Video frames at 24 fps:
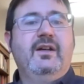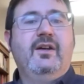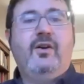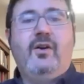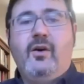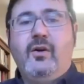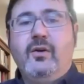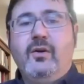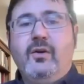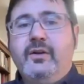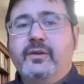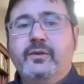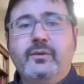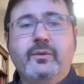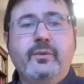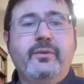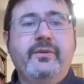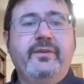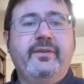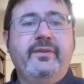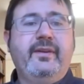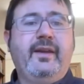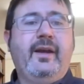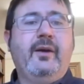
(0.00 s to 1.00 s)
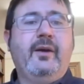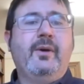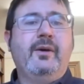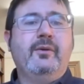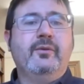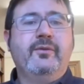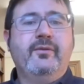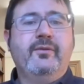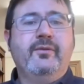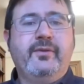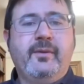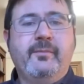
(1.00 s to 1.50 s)
only to sell
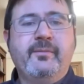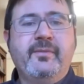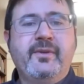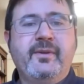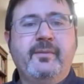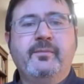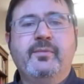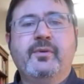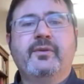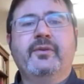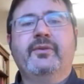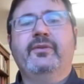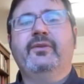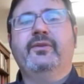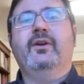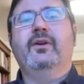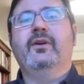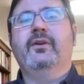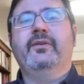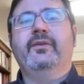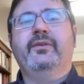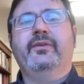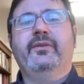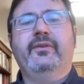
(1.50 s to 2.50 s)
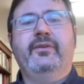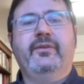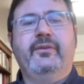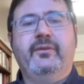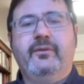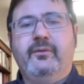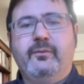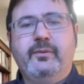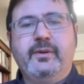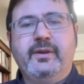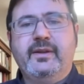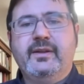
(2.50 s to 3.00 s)
out from the bookstores
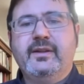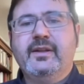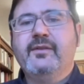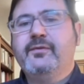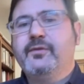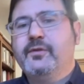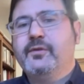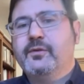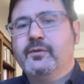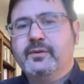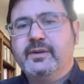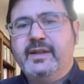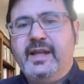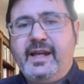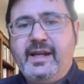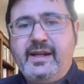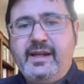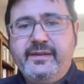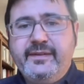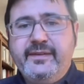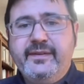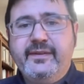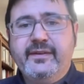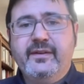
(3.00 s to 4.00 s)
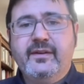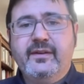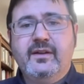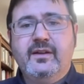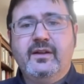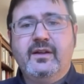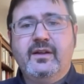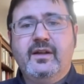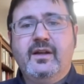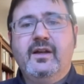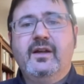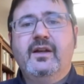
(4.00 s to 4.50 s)
within a few days.
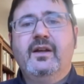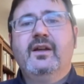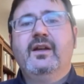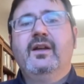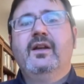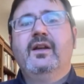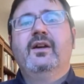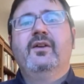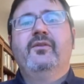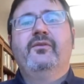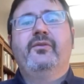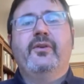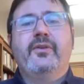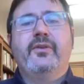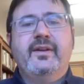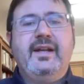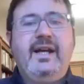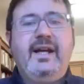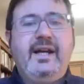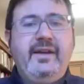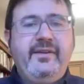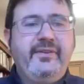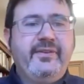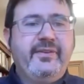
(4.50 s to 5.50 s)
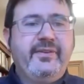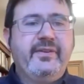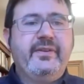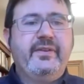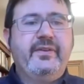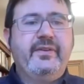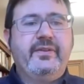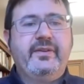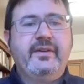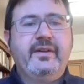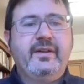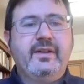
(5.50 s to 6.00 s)
For the last
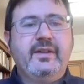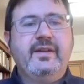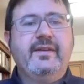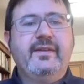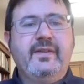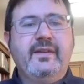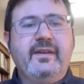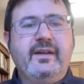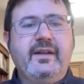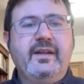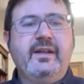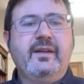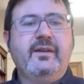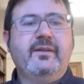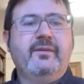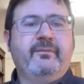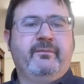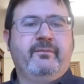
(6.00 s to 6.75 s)
33